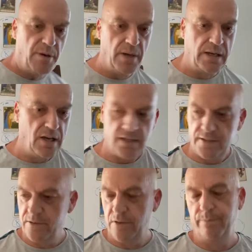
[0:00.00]
my
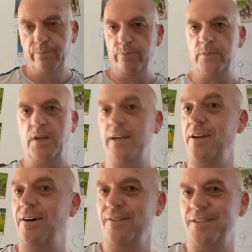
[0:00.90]
glasses on. I
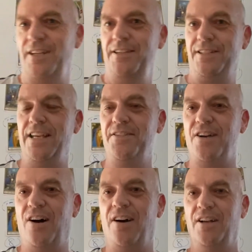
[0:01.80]
can't see, it's getting
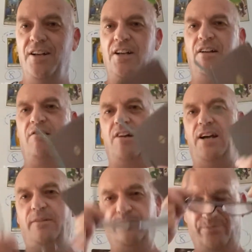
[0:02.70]
dark.
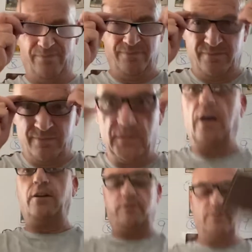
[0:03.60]
Right.
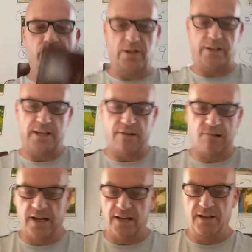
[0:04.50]
Oh, okay,
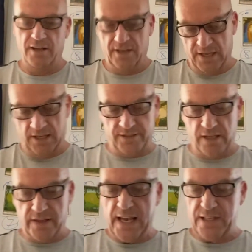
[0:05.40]
right. So
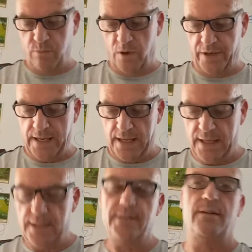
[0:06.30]
the next one
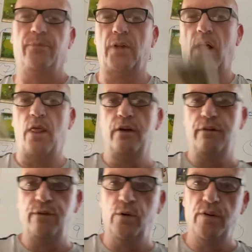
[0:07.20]
is the
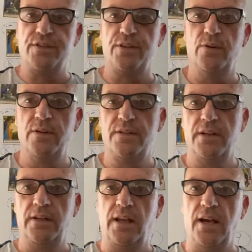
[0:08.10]
4 of Swords,
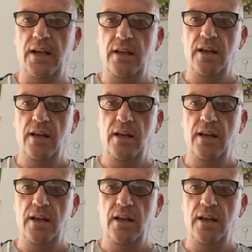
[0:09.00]
okay?